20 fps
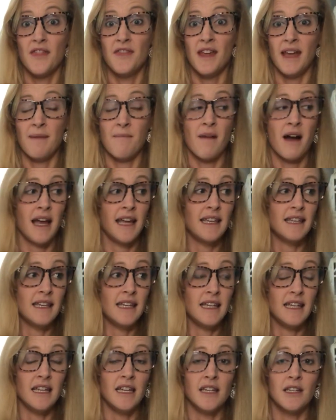They might
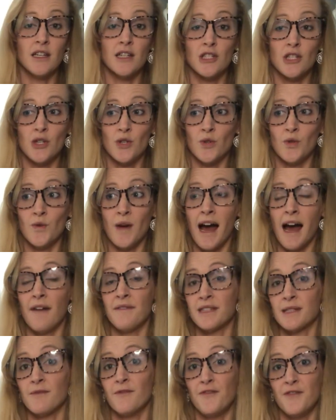need to
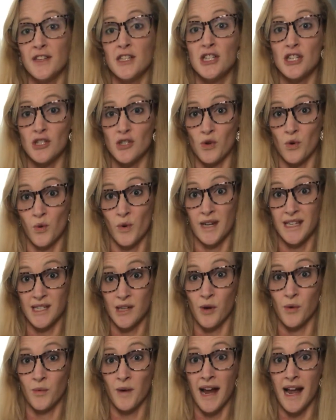have some fidget toys
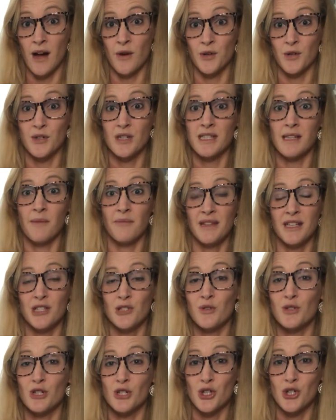around or something
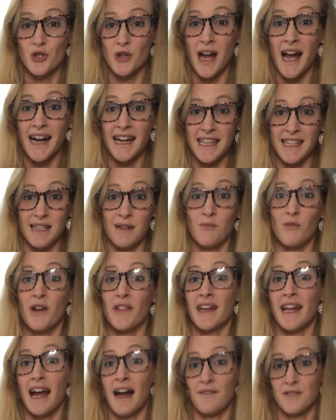to distract them
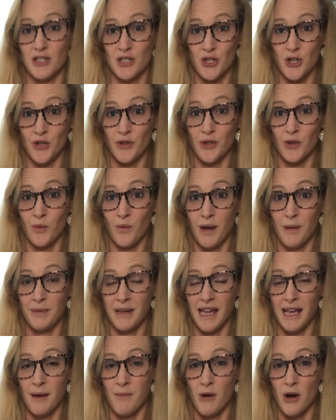while they have to turn their
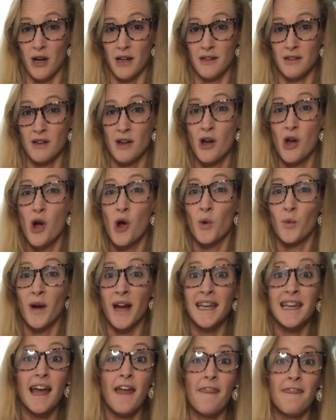webcam on,
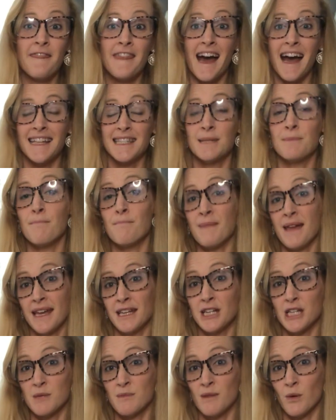right? That's
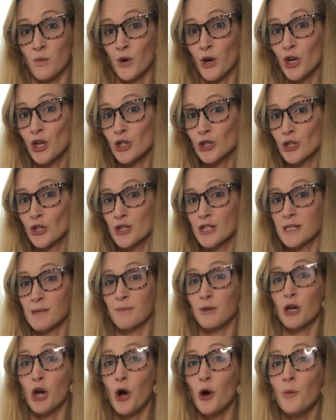management. We're going to learn
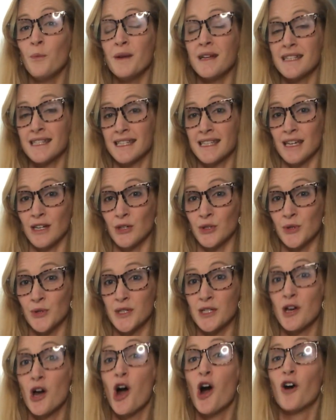some coping
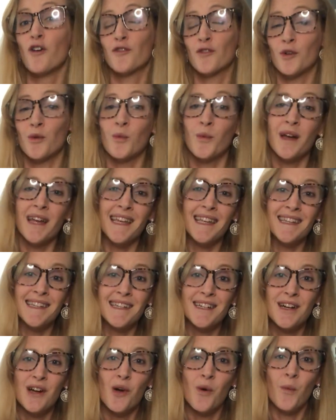skills for when
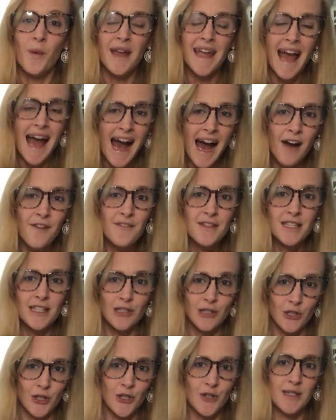we have to
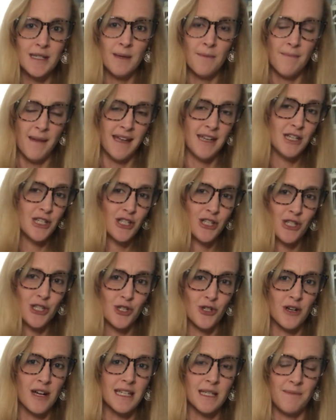learn to manage the
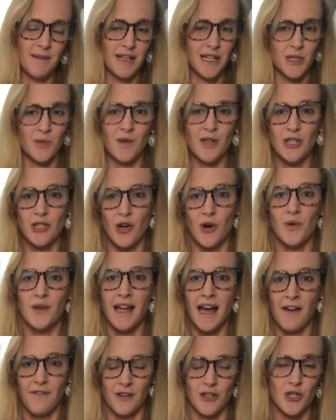stress because we don't
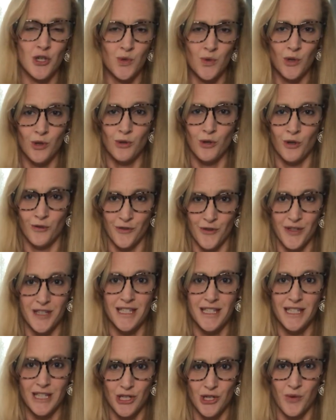have control over
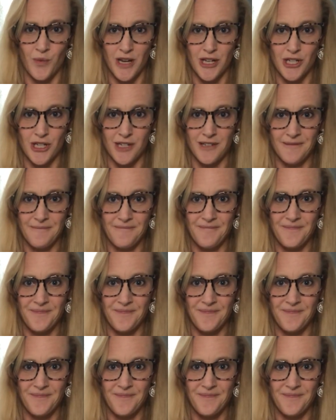the situation.